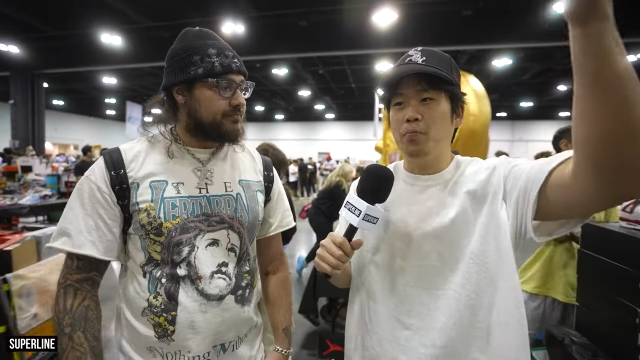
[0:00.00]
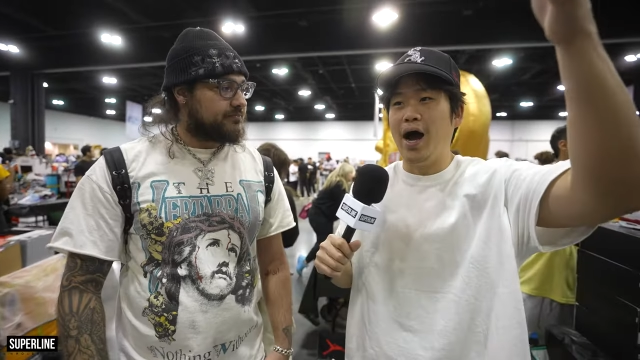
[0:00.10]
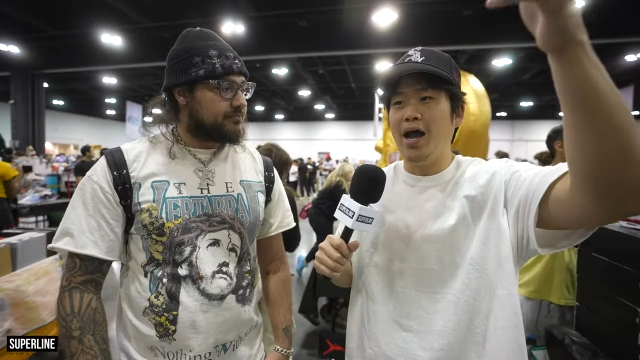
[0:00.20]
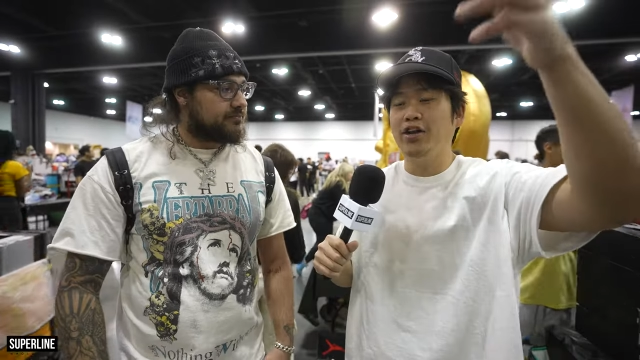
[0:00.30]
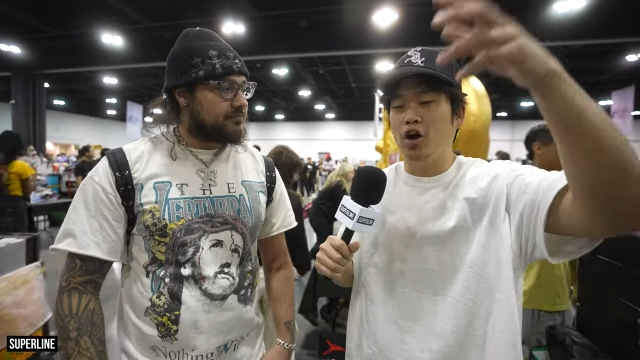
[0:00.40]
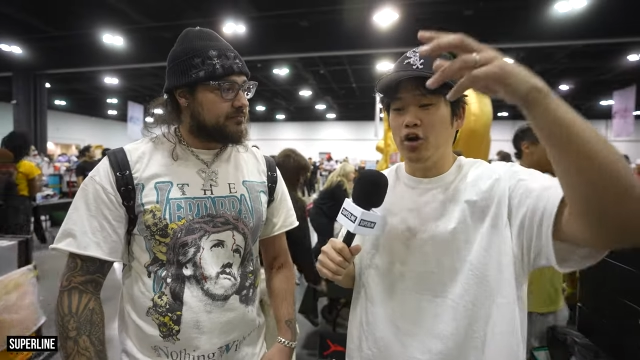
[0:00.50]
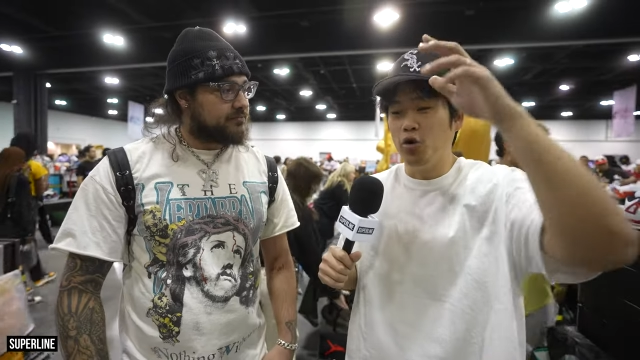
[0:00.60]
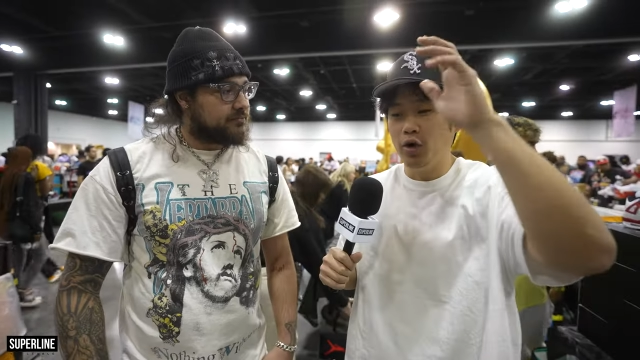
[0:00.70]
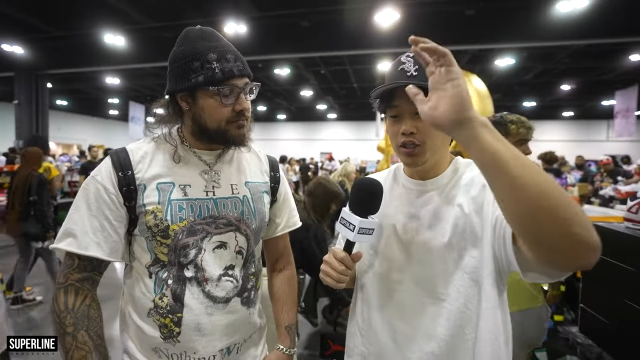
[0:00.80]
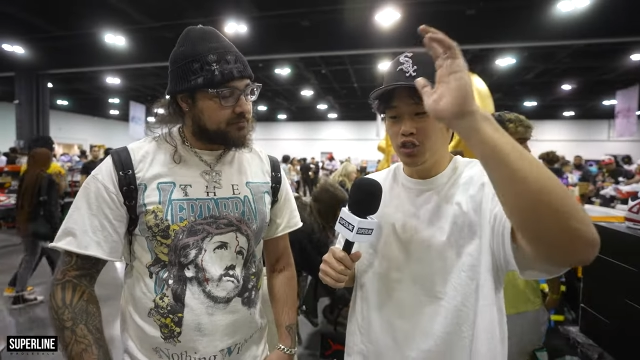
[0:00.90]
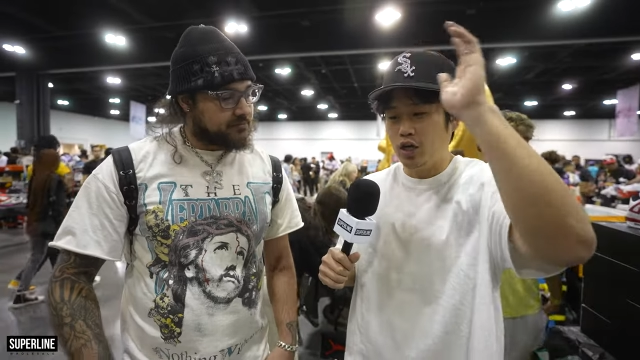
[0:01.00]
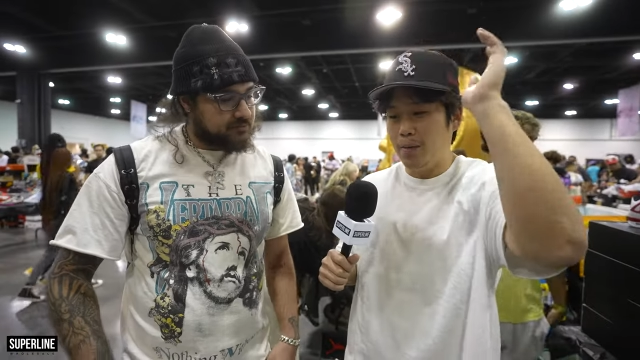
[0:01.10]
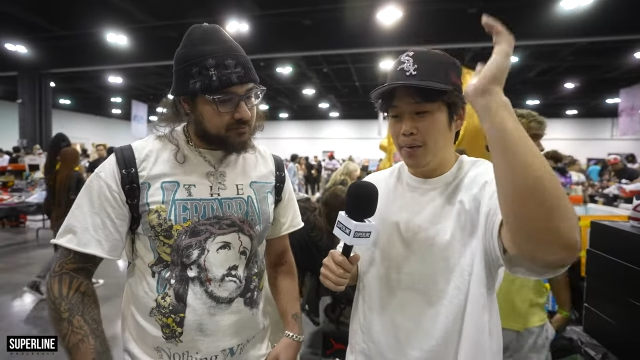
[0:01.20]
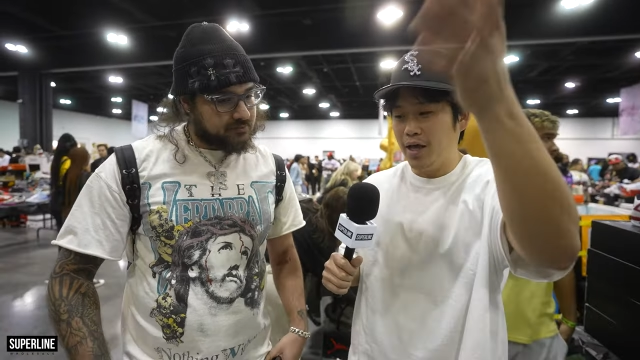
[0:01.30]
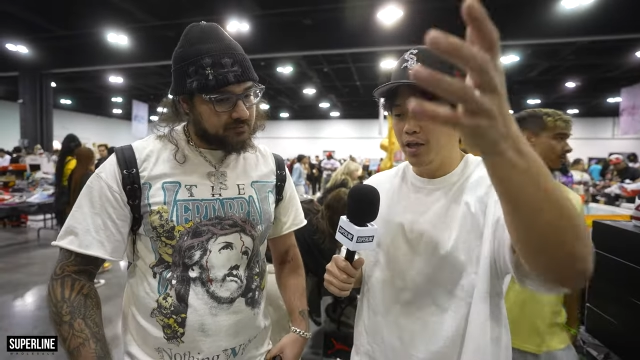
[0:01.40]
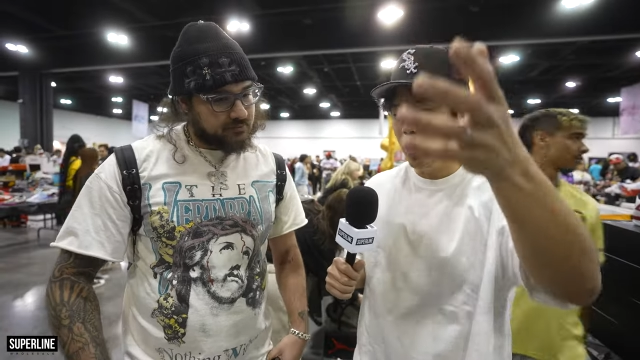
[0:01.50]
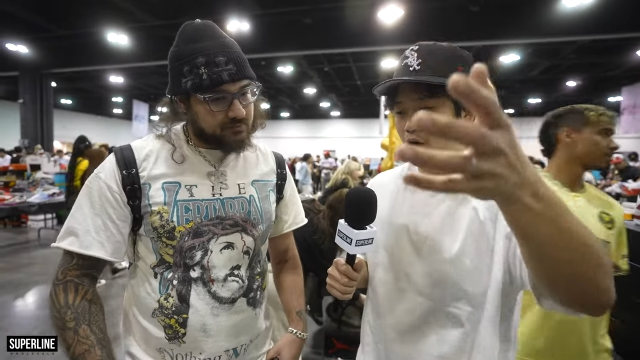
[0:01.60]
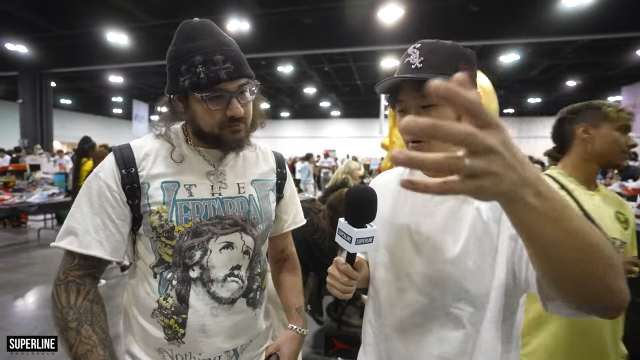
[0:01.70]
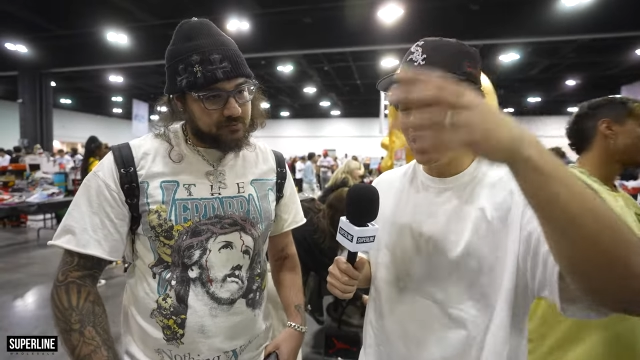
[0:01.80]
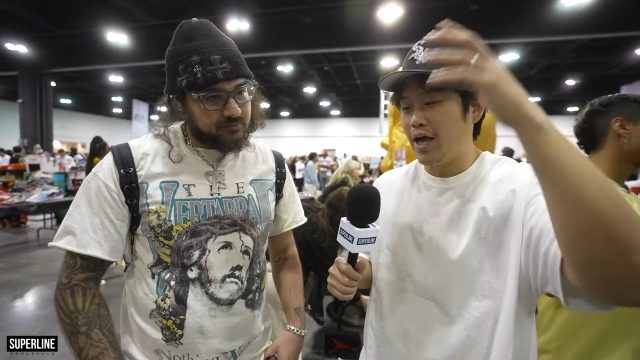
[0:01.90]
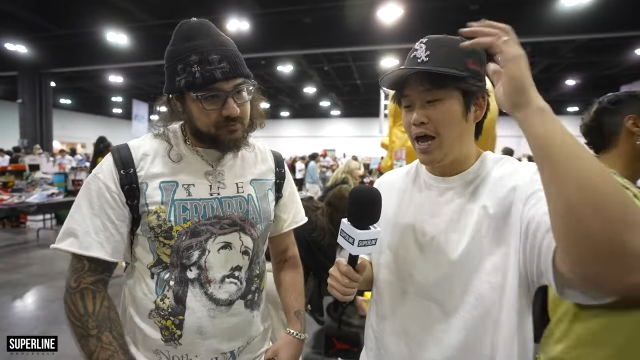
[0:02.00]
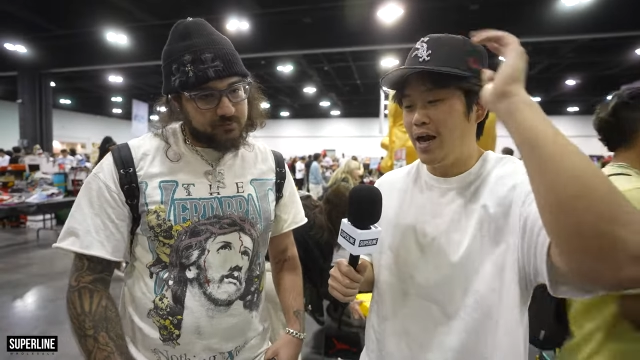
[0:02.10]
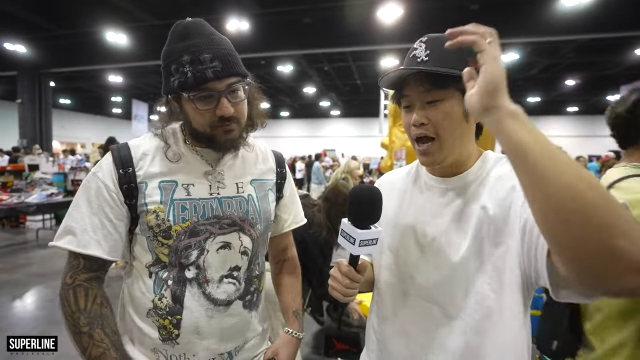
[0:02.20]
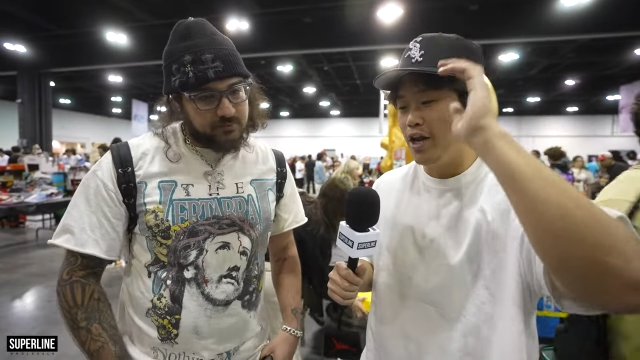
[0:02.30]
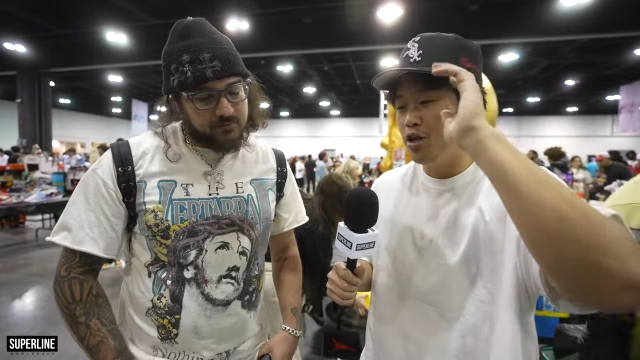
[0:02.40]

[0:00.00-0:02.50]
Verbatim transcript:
Speaker 1: you buy, are you always just trying to buy low or like how, how